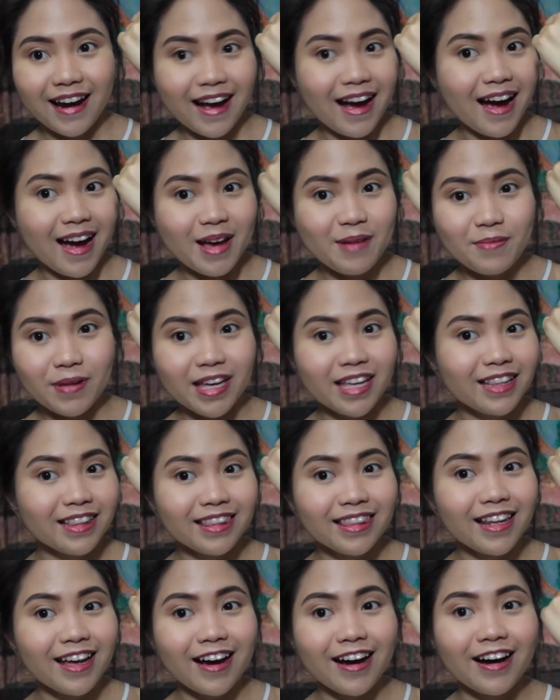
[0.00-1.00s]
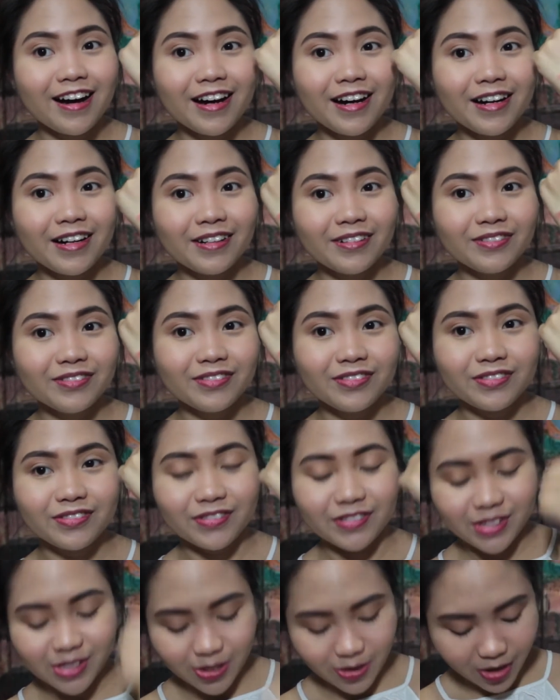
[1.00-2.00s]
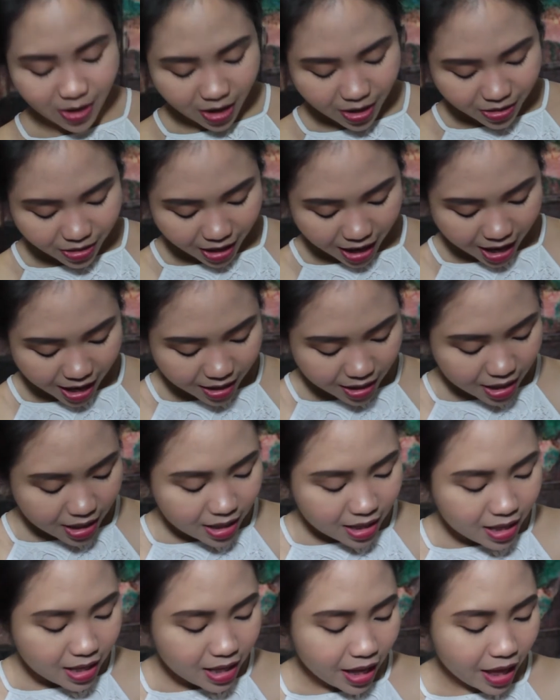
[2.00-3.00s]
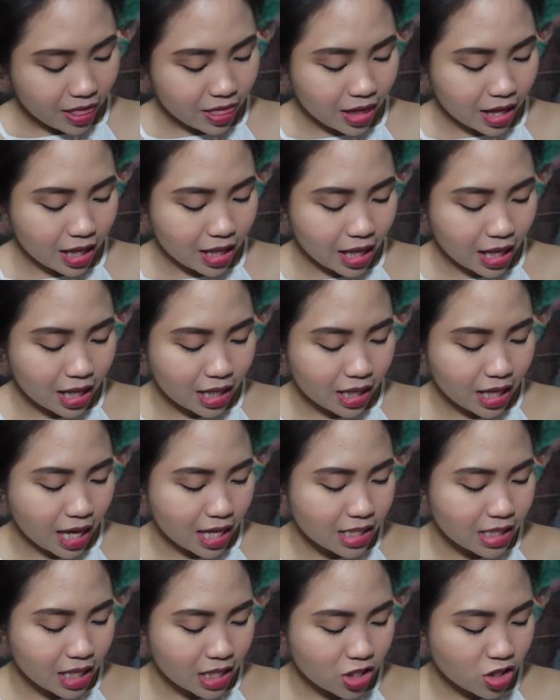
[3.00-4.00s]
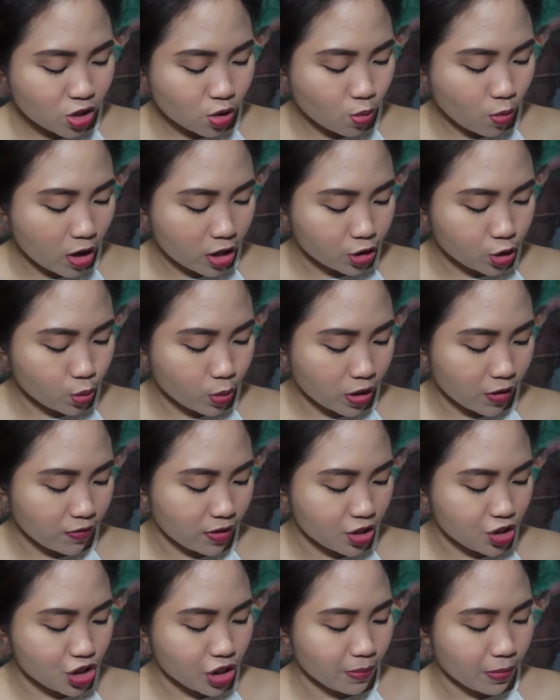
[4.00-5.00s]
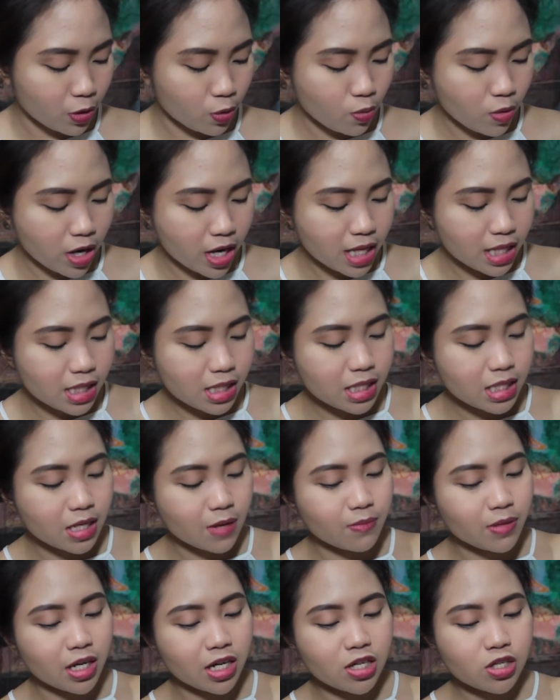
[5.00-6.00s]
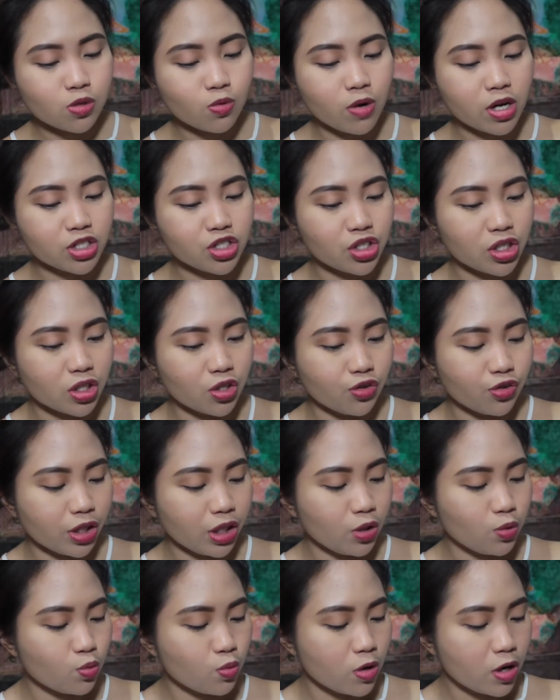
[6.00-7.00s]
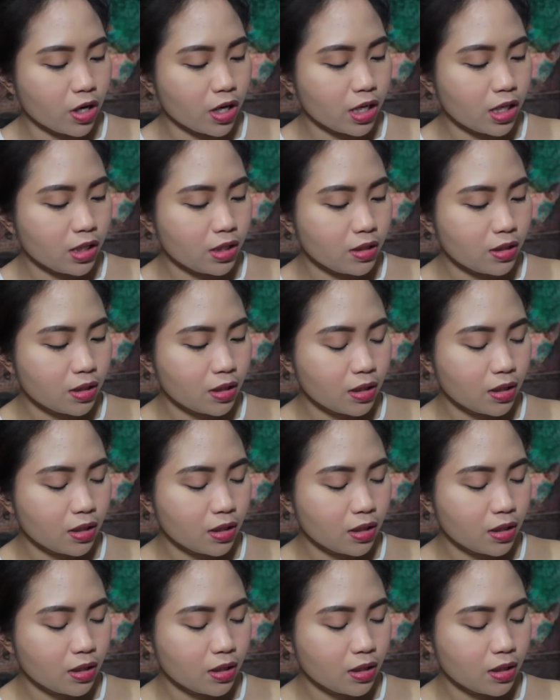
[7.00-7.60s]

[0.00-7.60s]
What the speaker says: I'm in love. So I got that. And then I guess let's swatch one of the shimmer ones. I'm gonna swatch the green one.